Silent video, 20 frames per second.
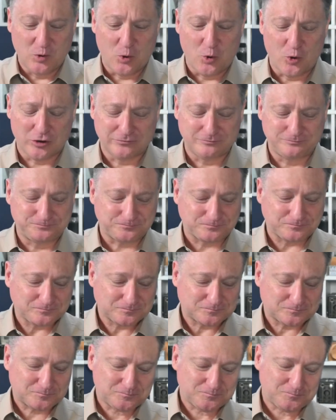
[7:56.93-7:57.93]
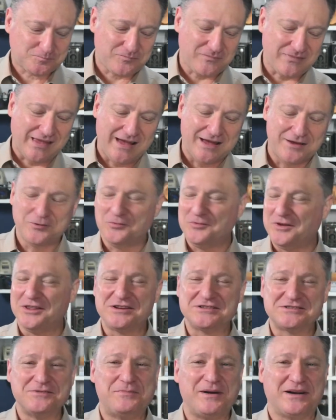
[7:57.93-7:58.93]
Or, well,
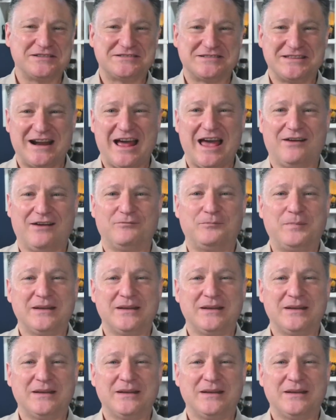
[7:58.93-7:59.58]
there's a bunch that I have.